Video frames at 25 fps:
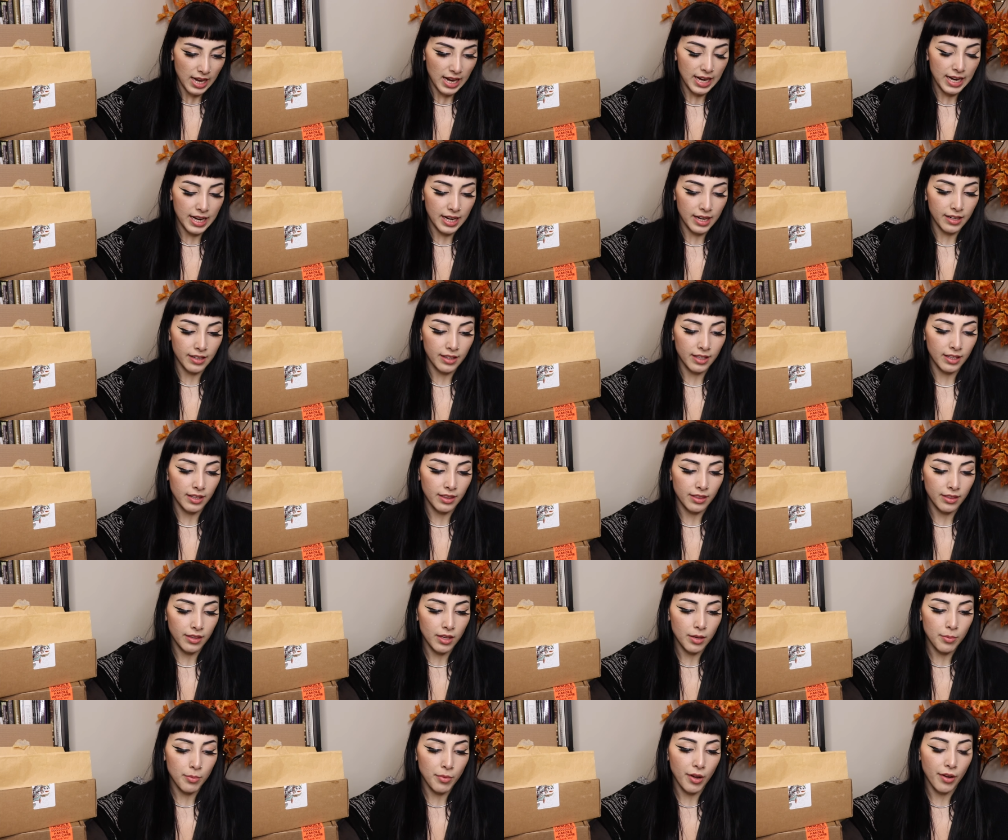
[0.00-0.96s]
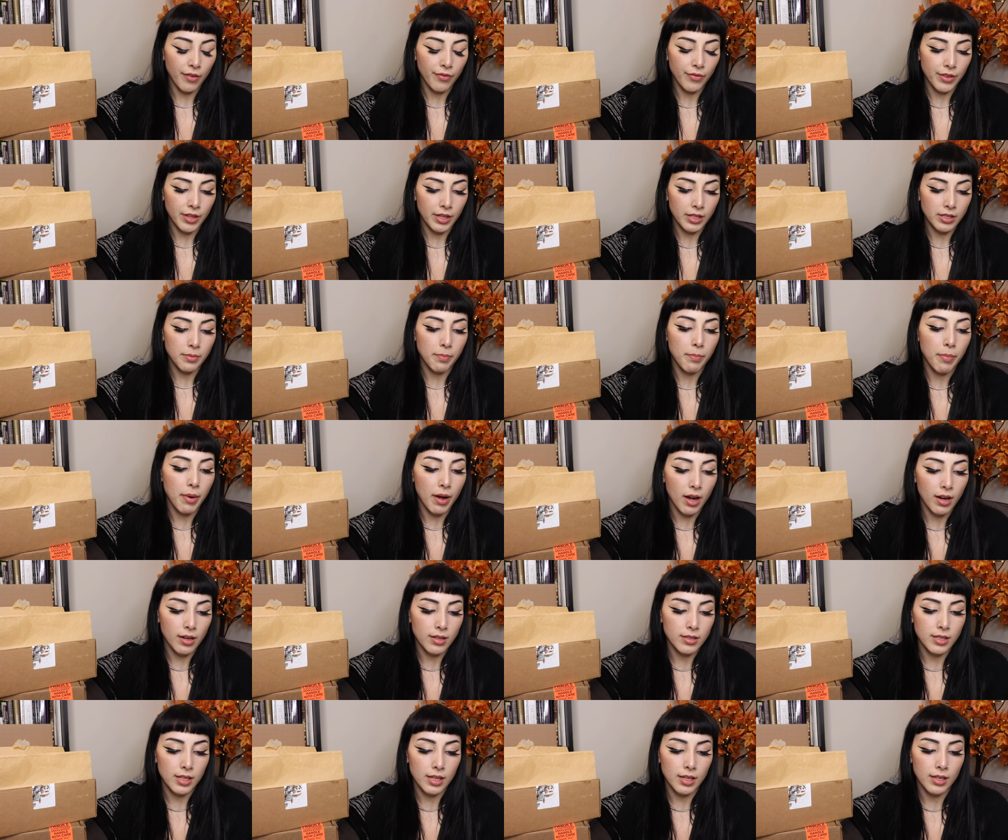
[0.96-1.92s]
And the theme of this
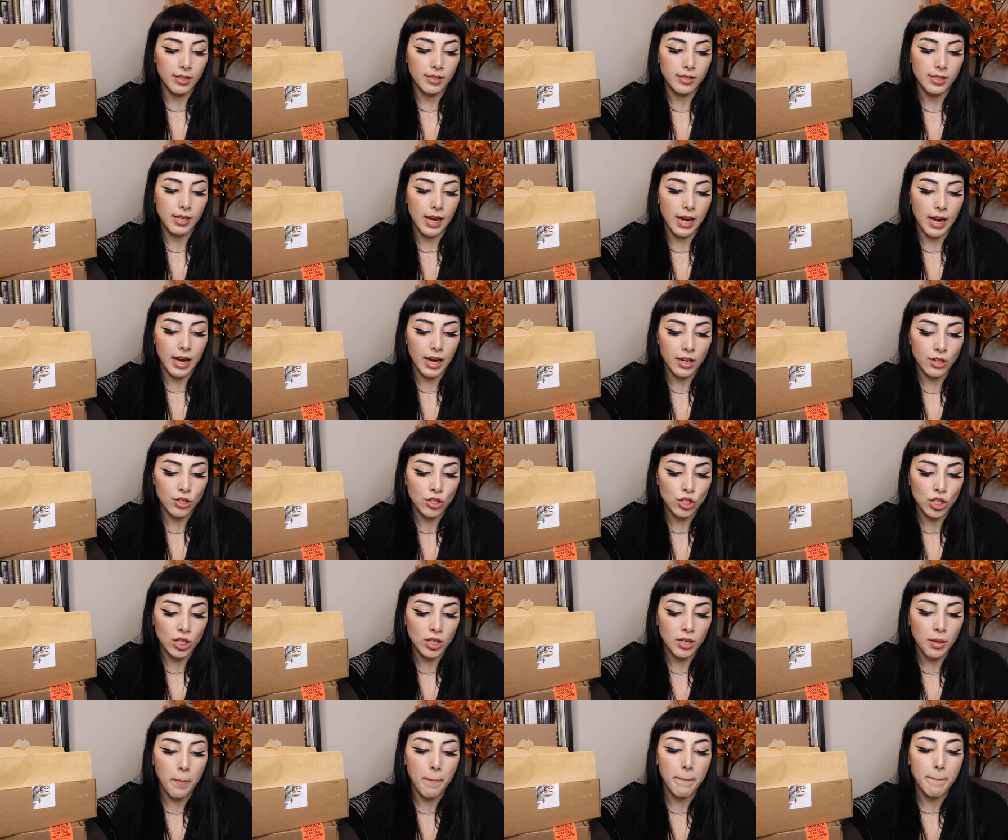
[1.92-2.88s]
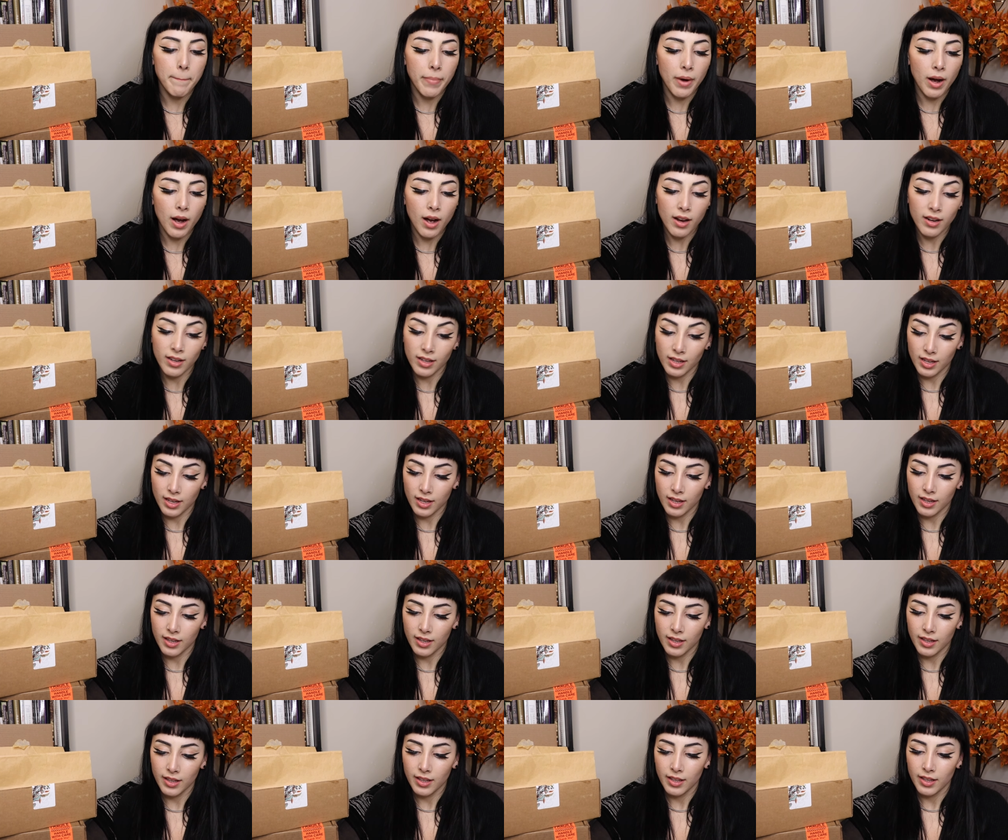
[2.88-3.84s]
box is Ancient Botany
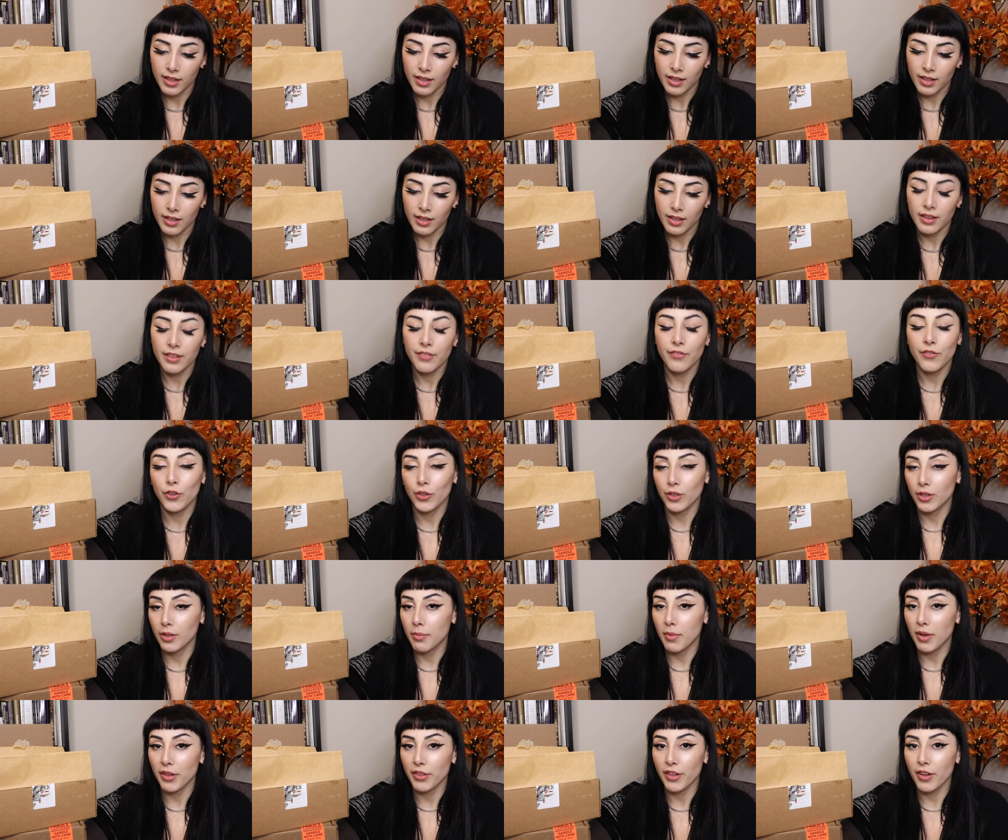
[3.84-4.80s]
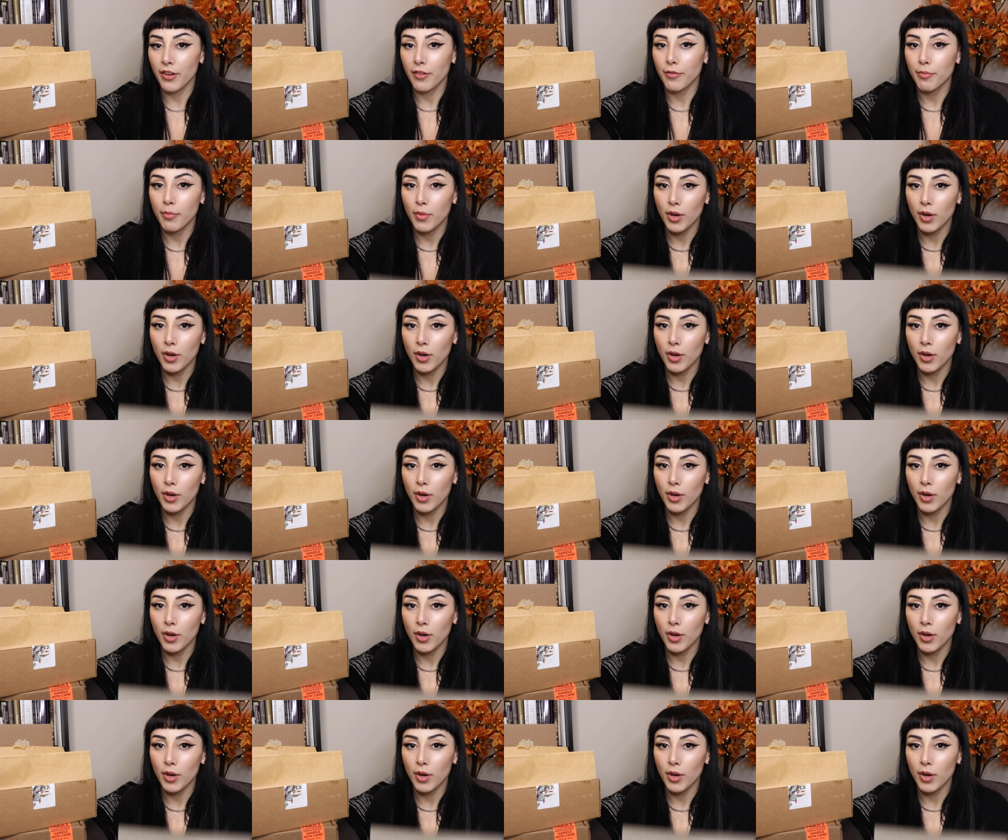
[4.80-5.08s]
for the month of